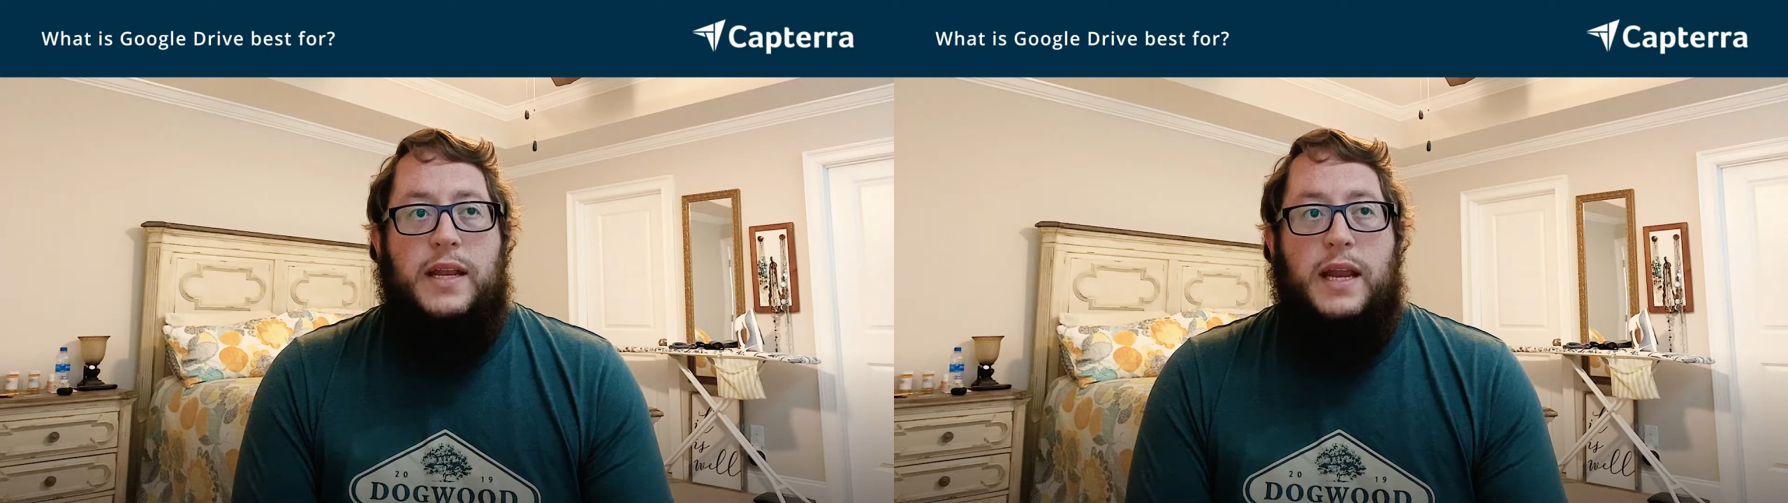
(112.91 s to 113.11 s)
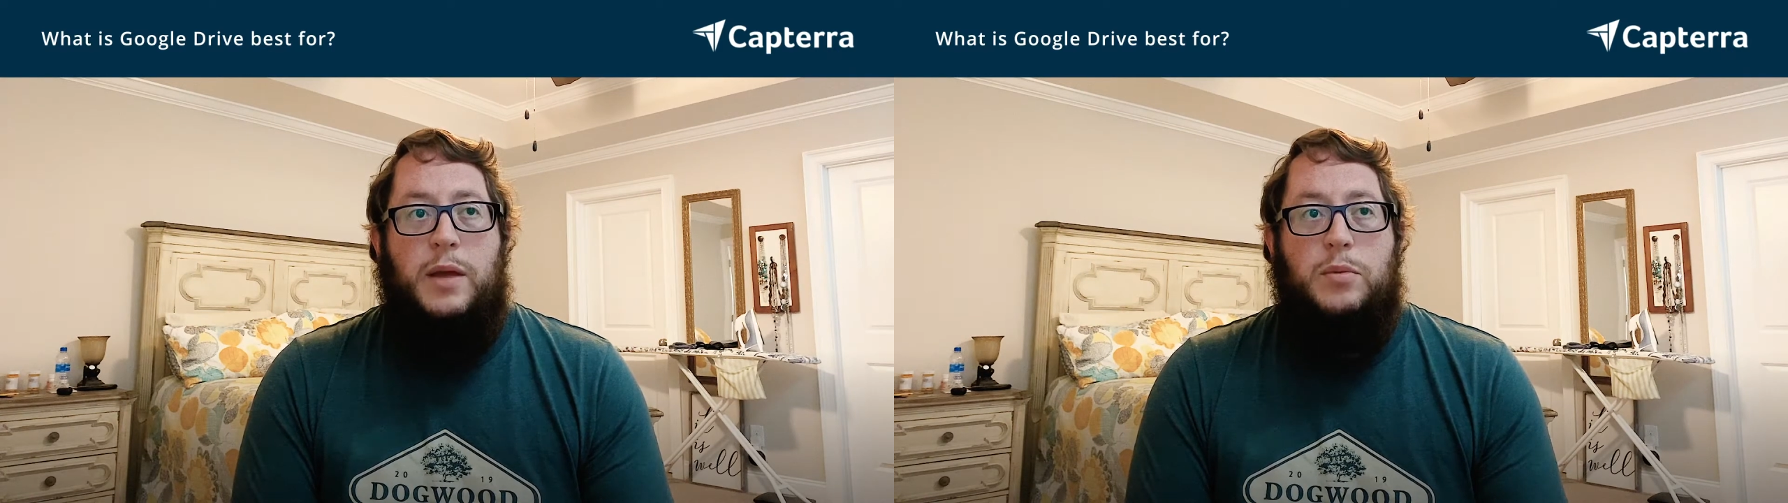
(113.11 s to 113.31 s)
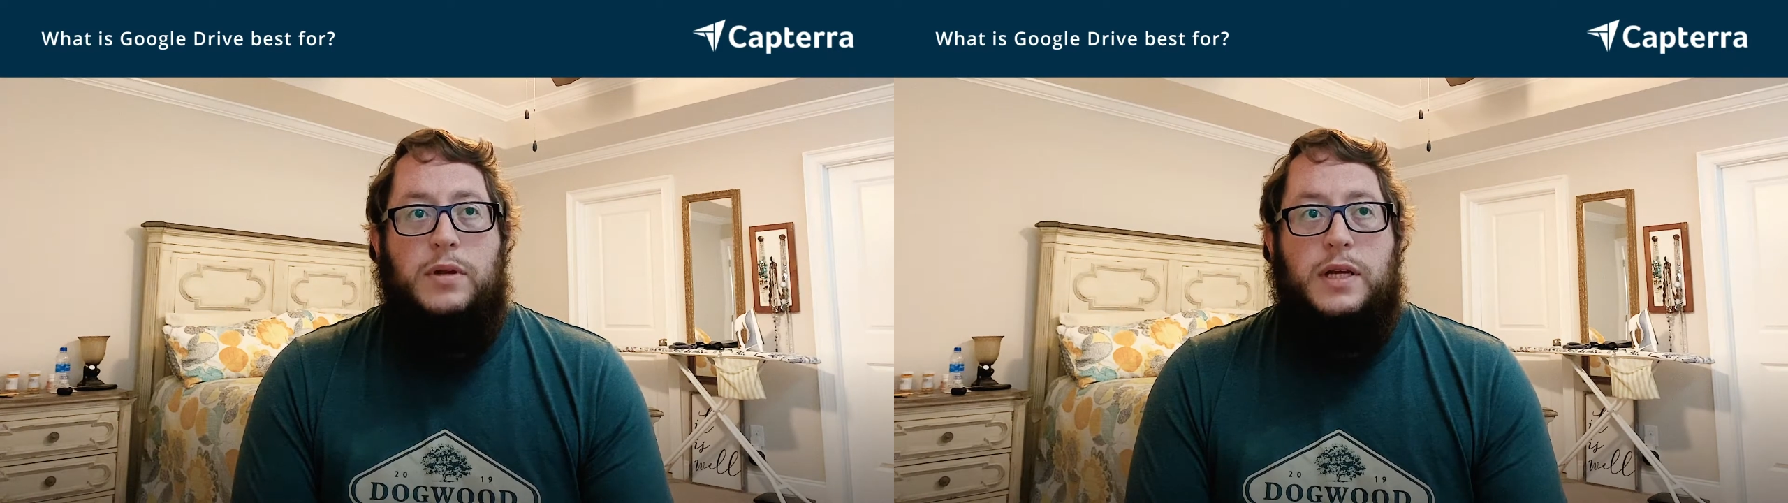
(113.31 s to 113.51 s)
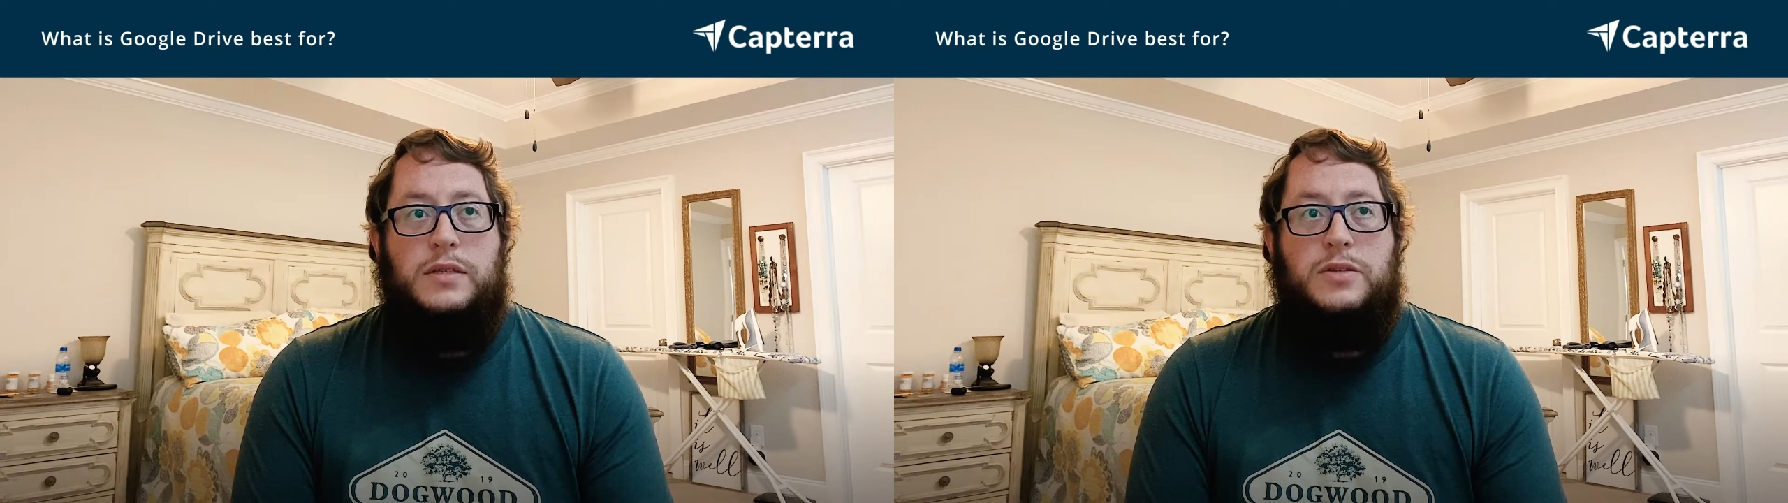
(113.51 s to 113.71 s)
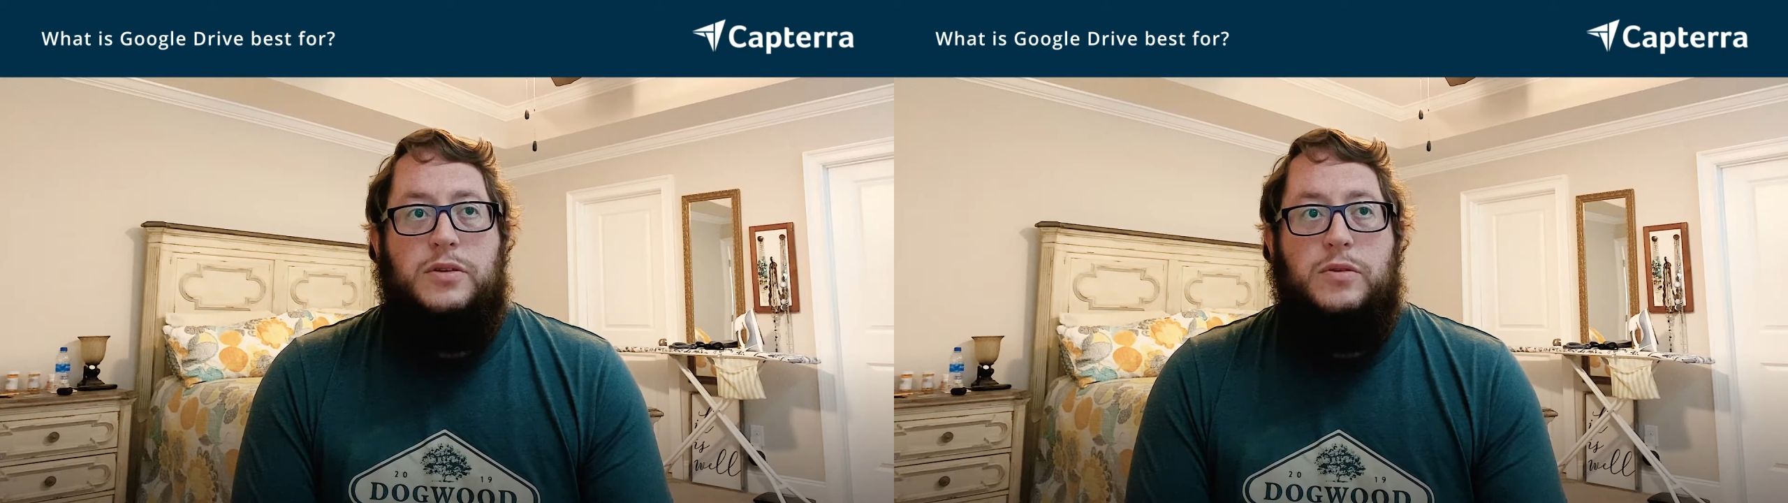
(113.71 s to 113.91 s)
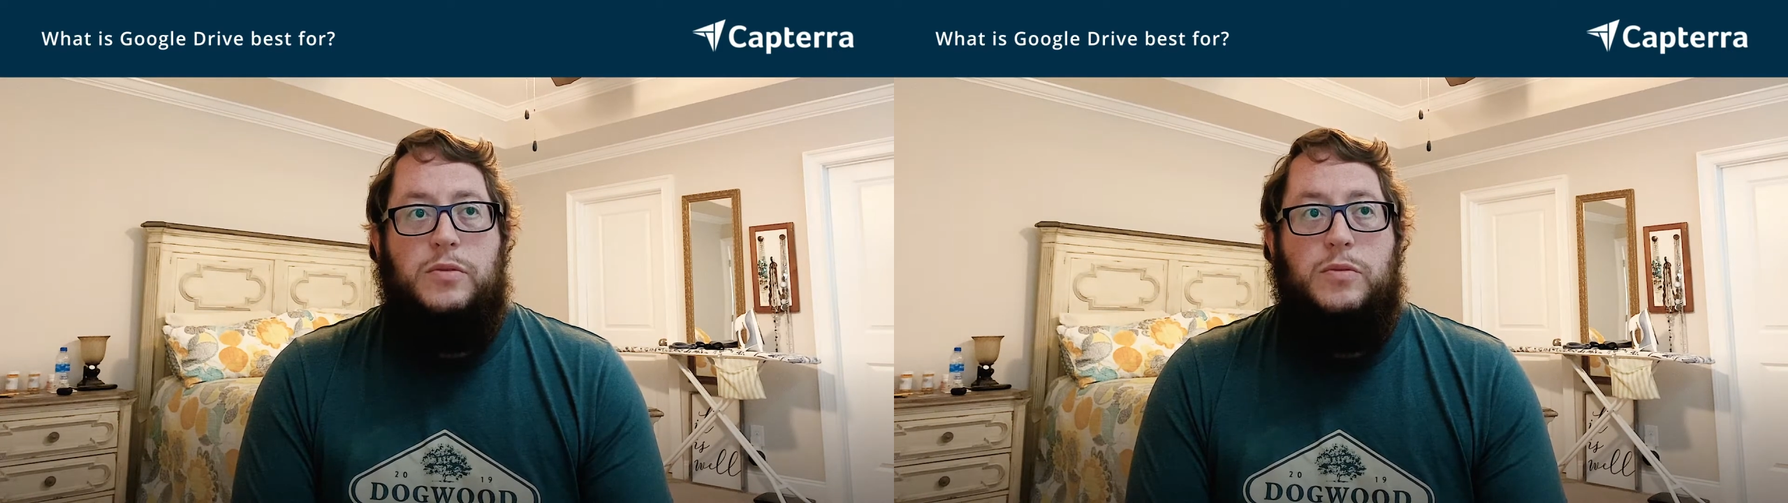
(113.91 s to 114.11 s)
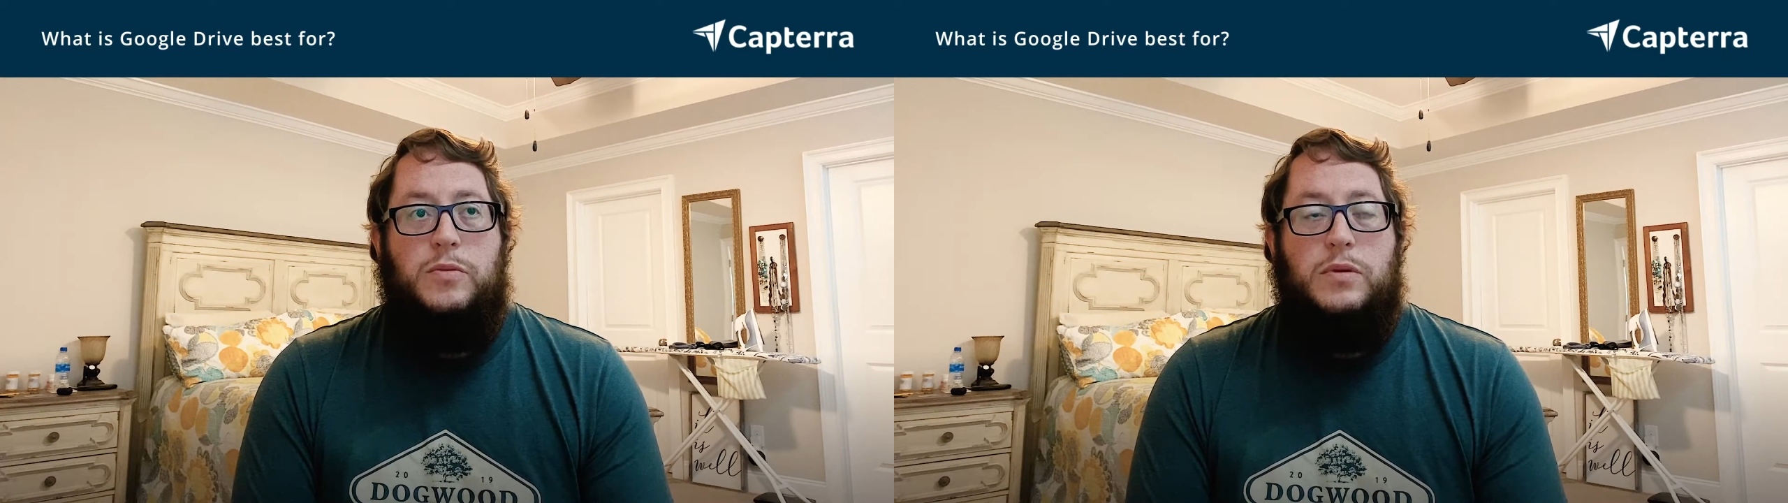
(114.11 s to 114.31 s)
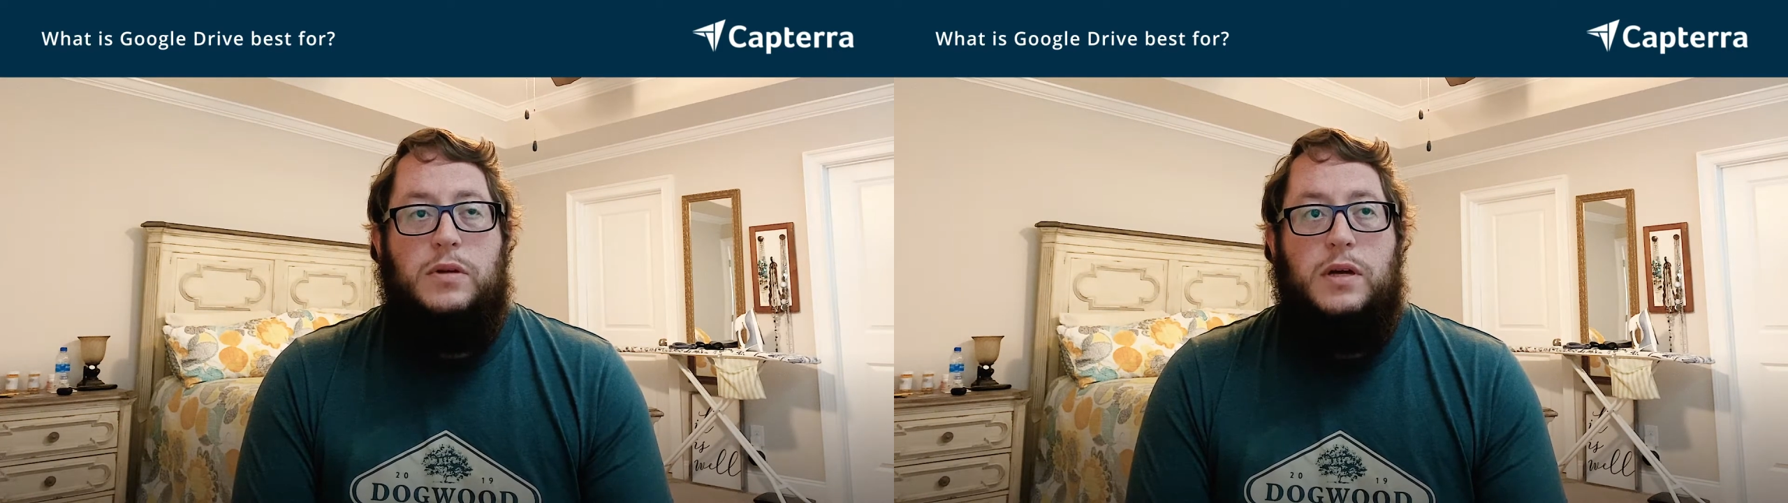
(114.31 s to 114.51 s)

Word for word: enabled us to